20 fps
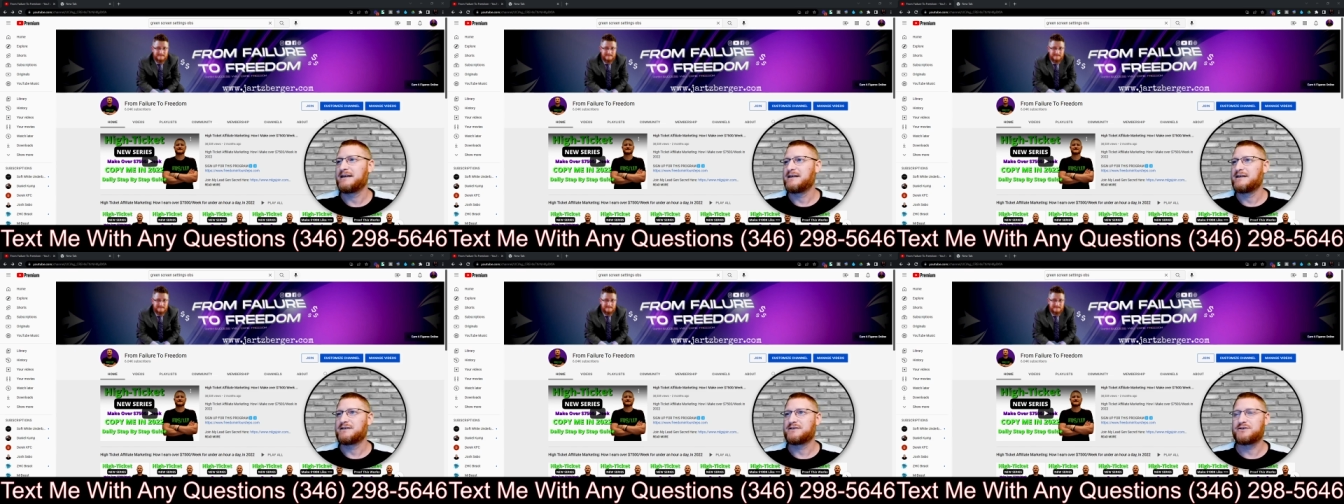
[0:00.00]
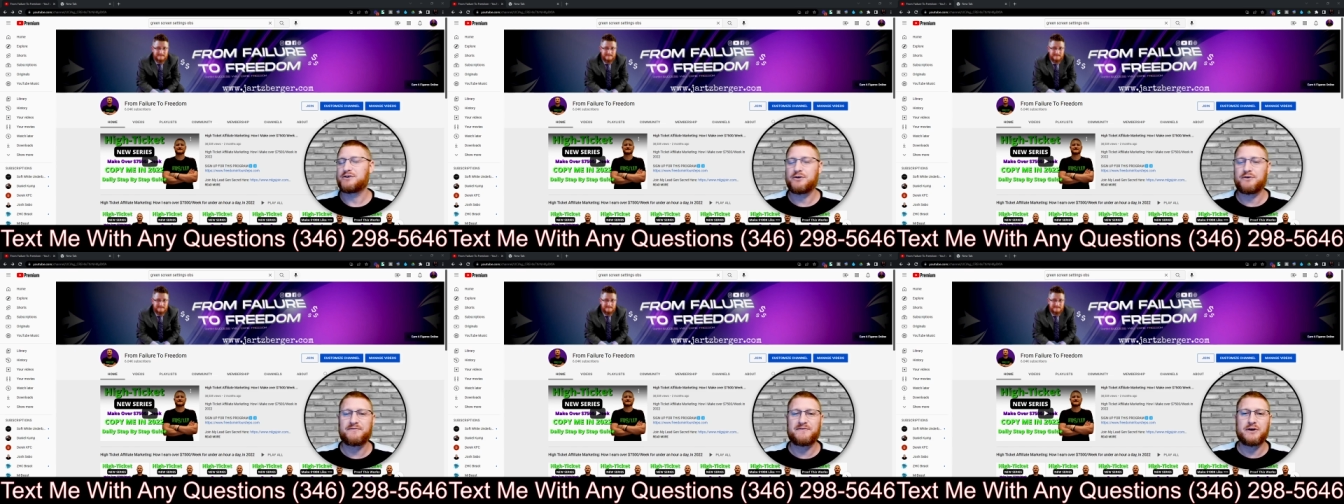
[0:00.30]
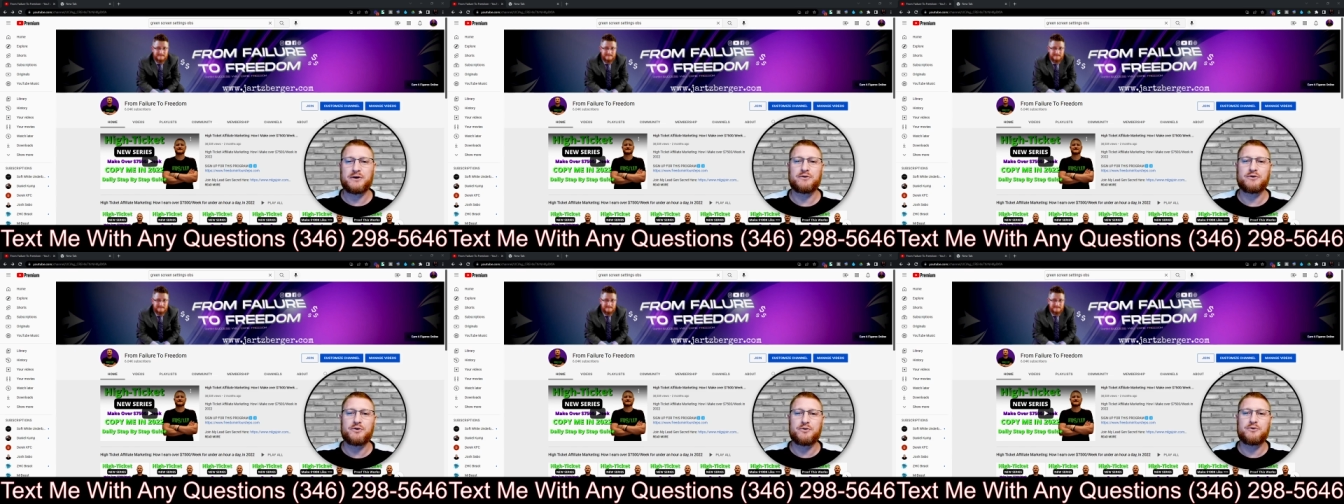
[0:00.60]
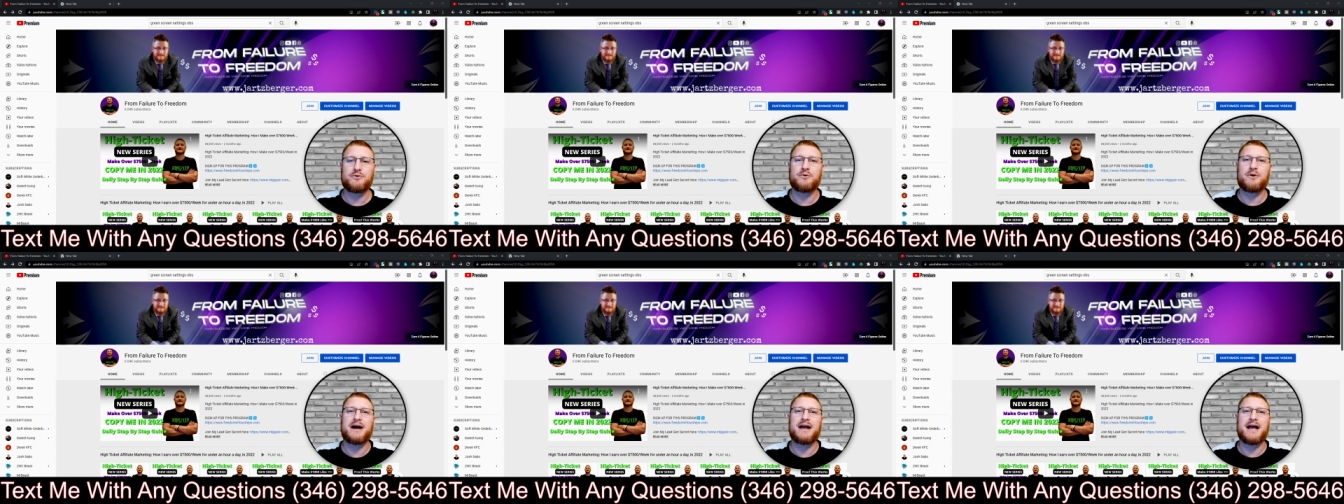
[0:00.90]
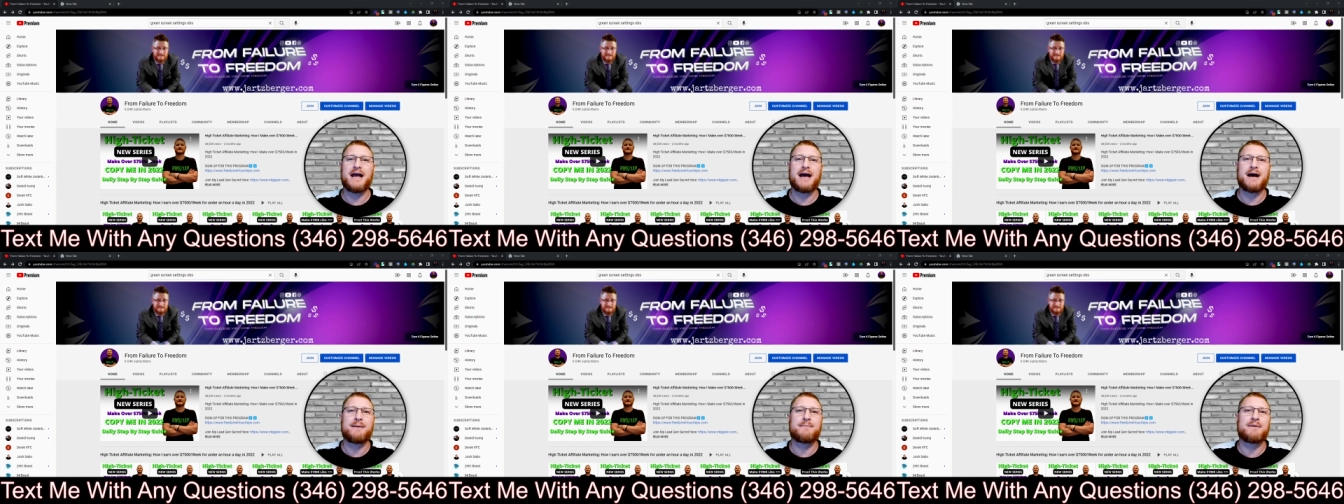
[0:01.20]
So if you don't know who I
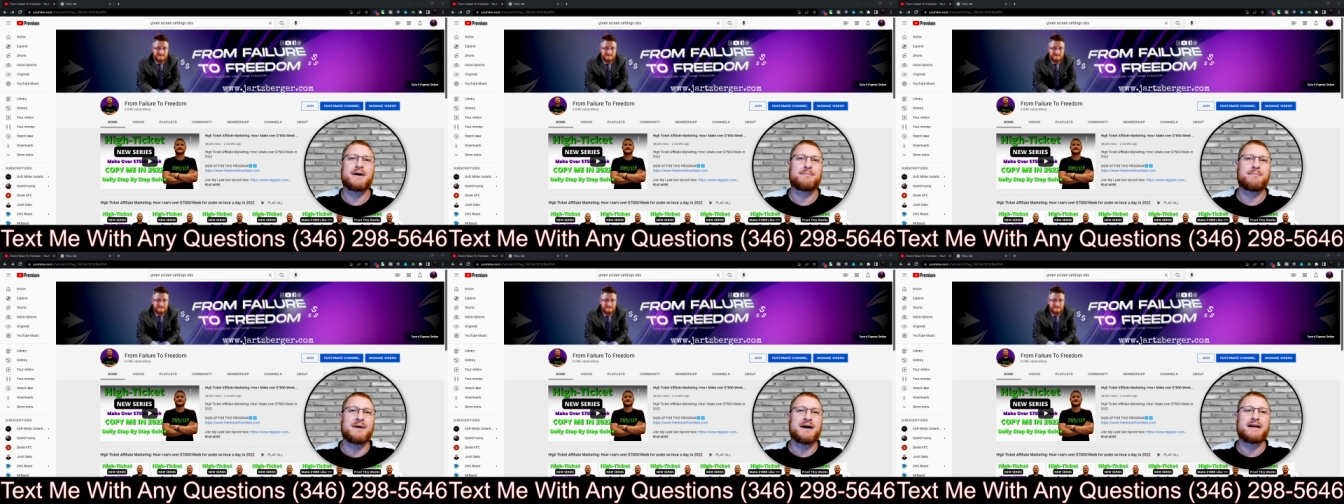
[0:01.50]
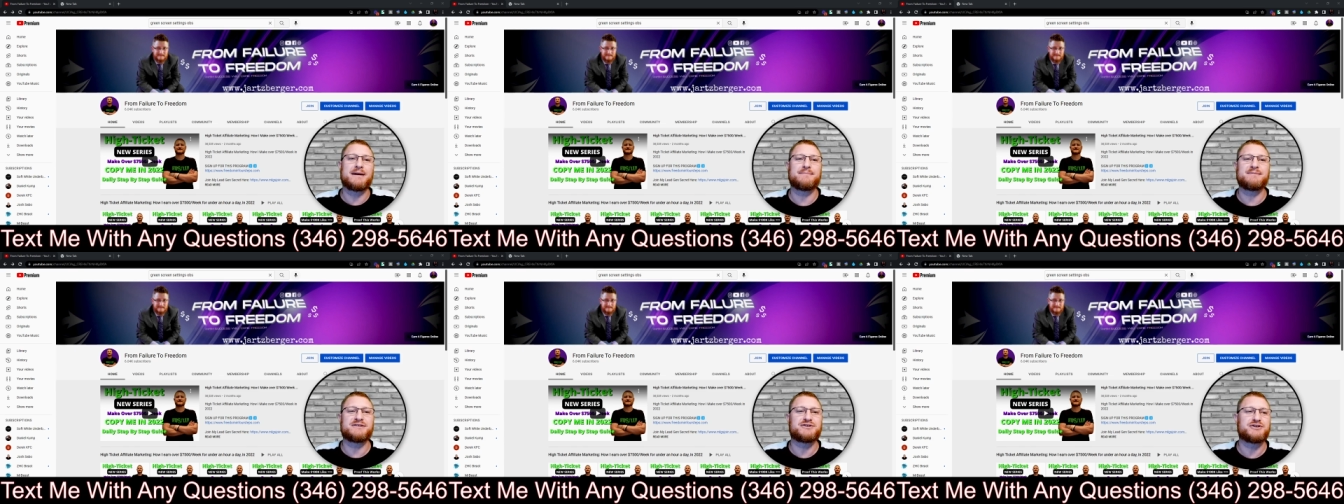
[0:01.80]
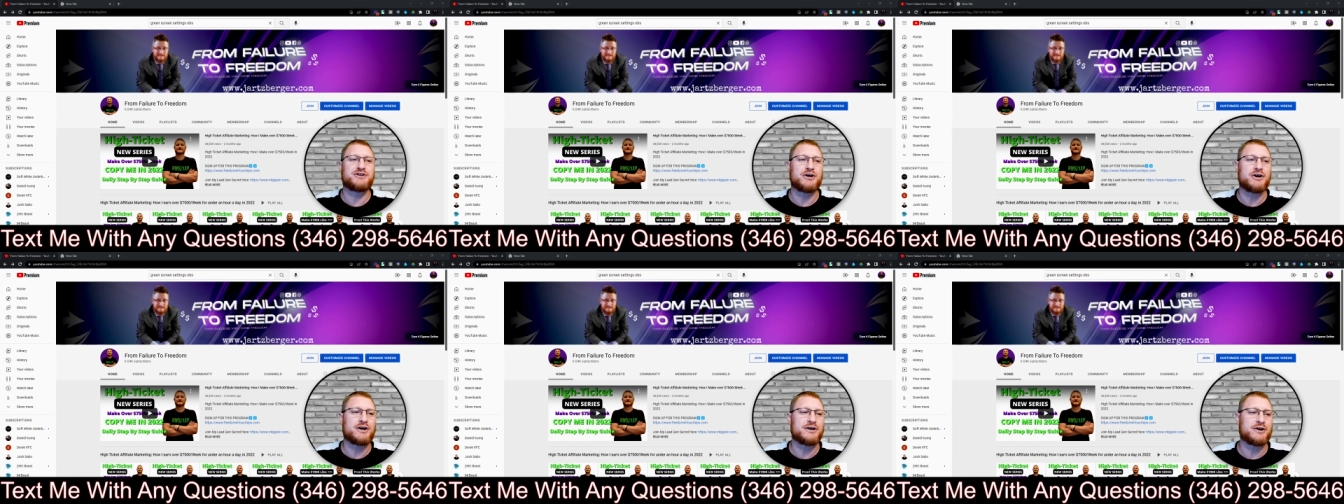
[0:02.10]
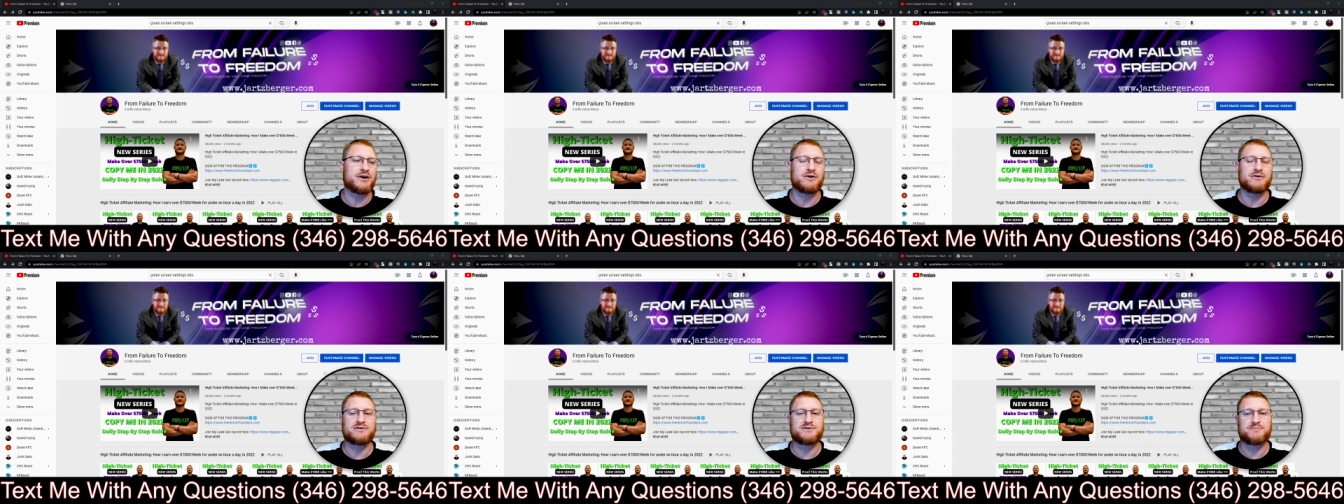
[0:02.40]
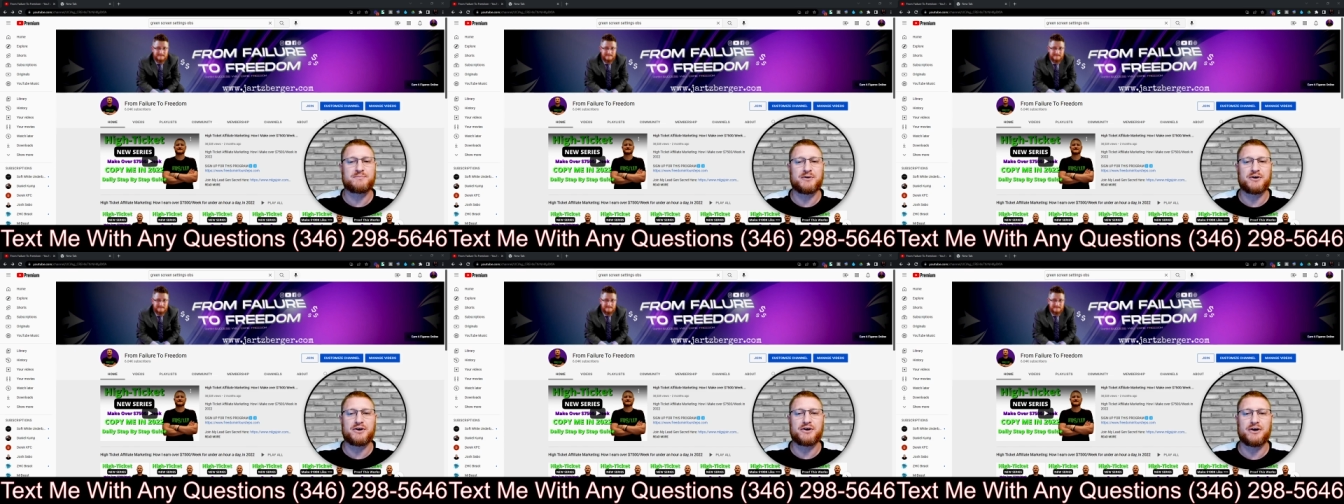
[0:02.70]
am, my name is John
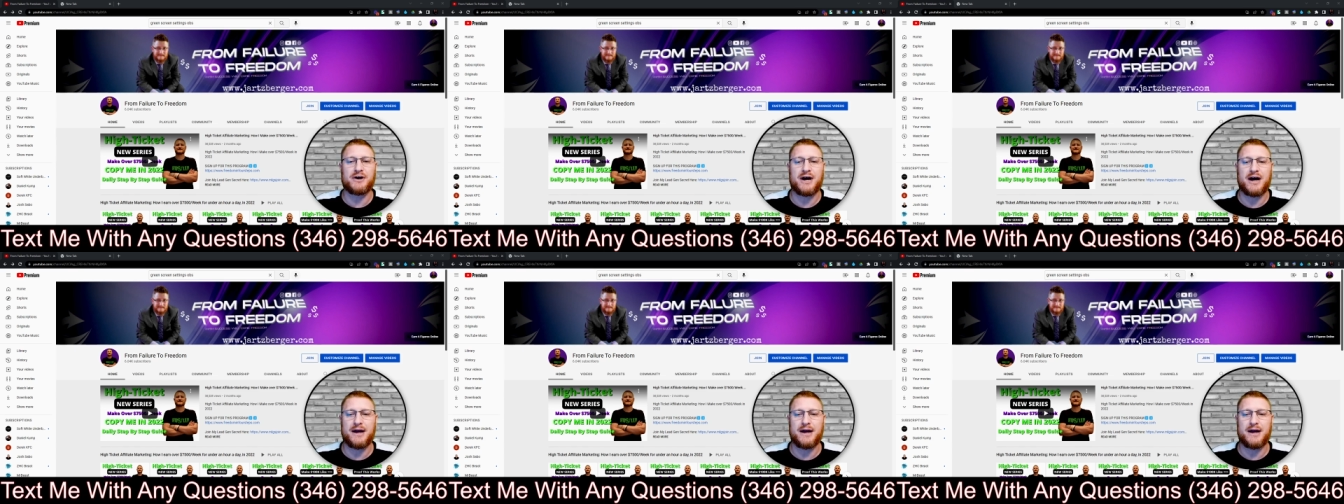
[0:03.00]
Artsberger.